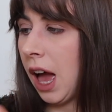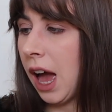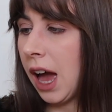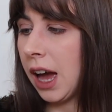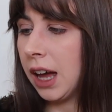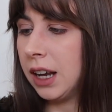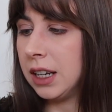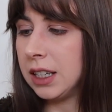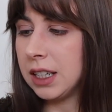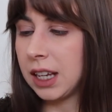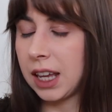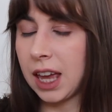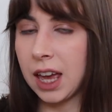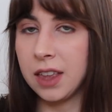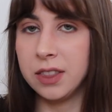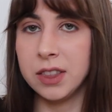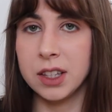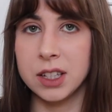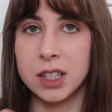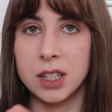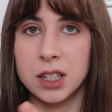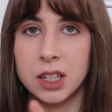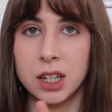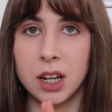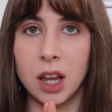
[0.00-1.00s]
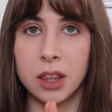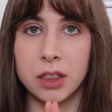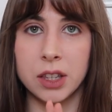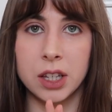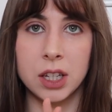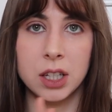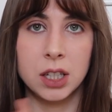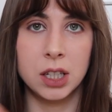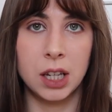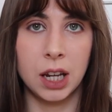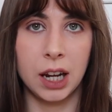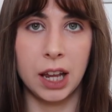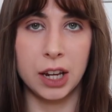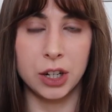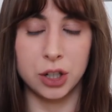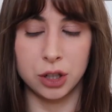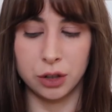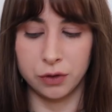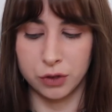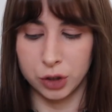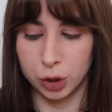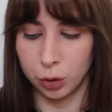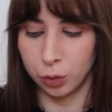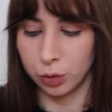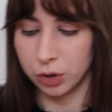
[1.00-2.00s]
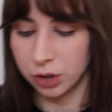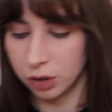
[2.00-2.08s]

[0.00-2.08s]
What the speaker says: And again, this is another collection of short